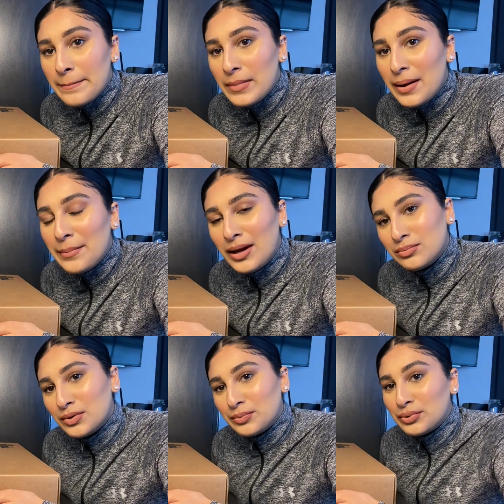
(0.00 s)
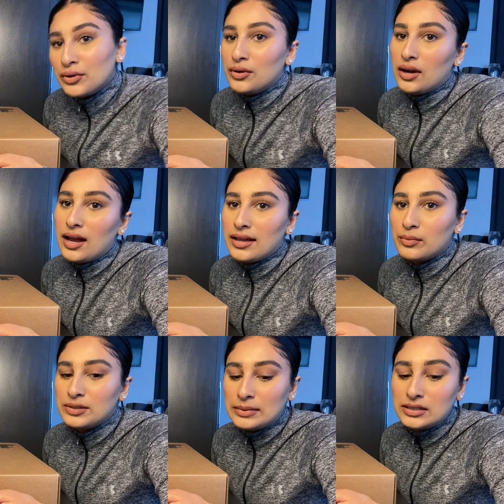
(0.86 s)
MacBook Pro. It
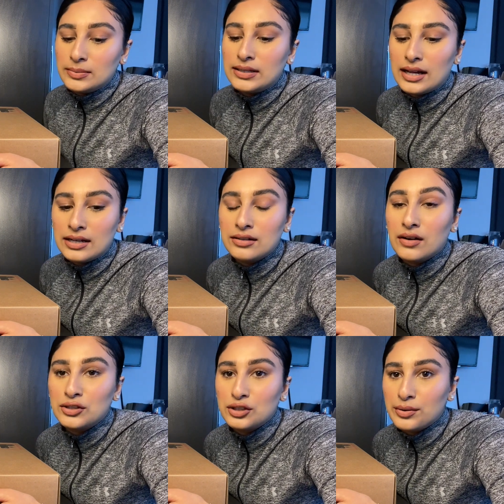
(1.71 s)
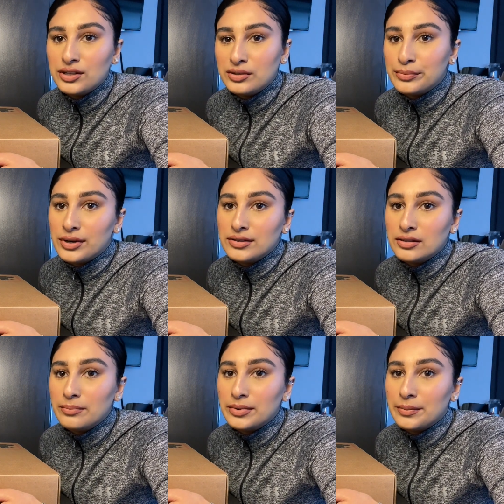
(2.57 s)
was meant to be like a graduation
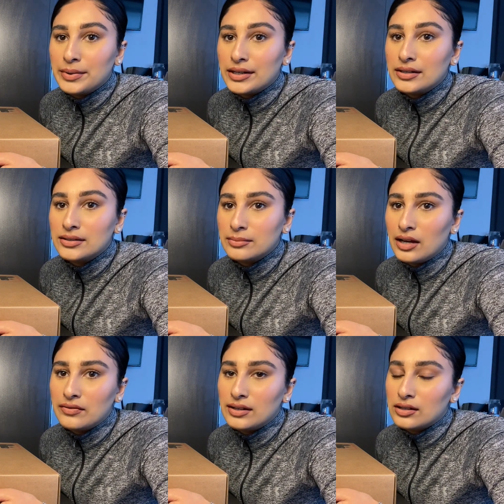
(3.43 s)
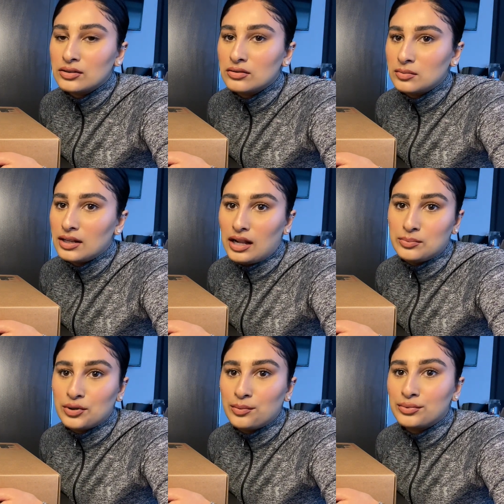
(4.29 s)
present, but because I'm having like some
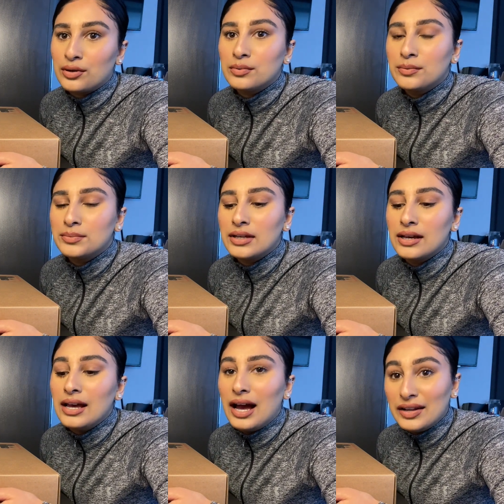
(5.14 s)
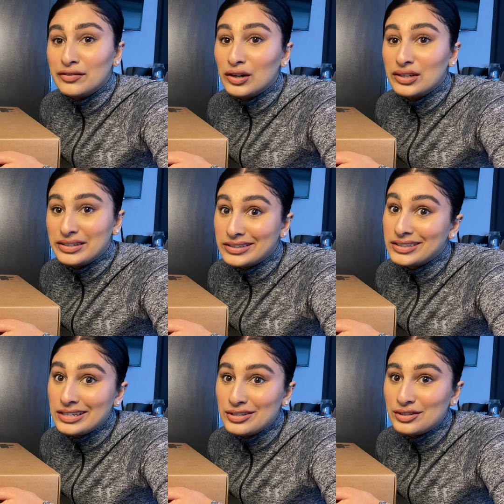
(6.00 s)
laptop problems and I've got a
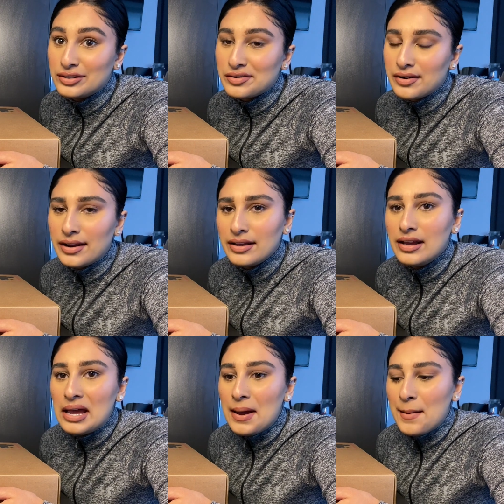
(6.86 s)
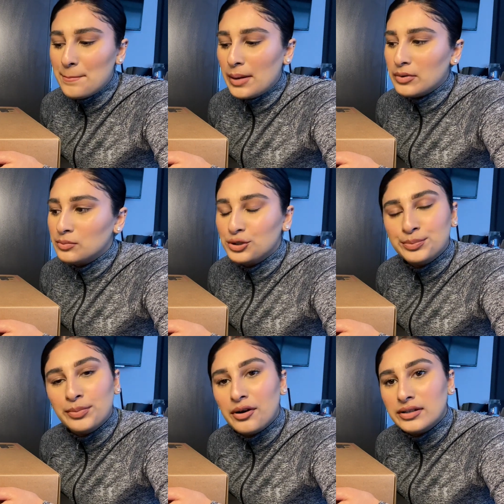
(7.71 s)
dissertation to write, my mum just
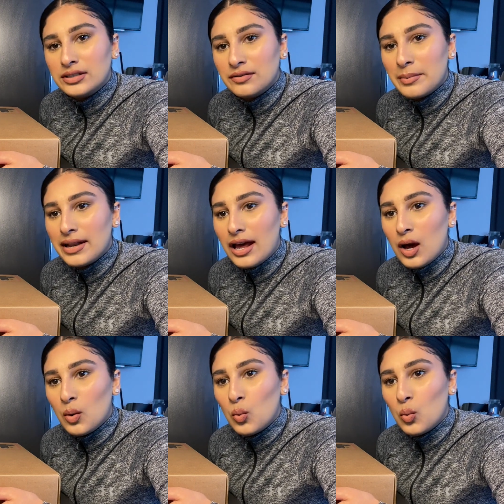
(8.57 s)
bought it for me now.